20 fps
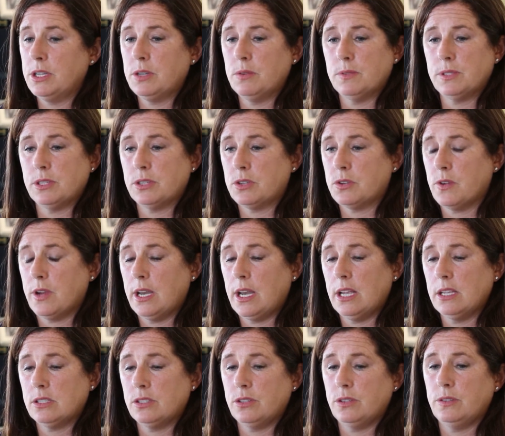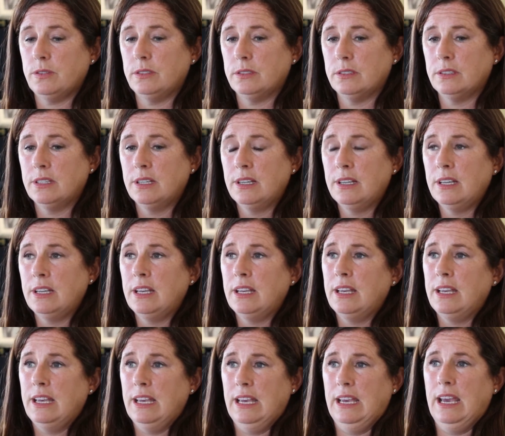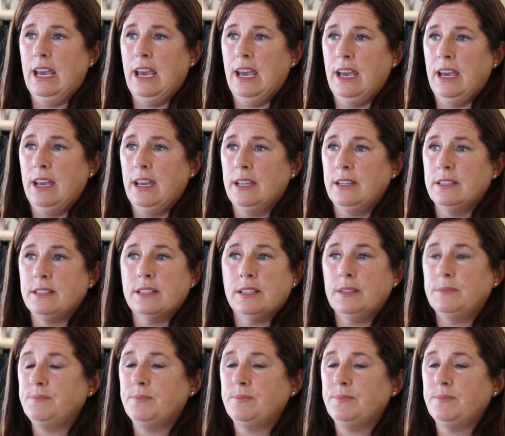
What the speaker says: She was a straight A student. And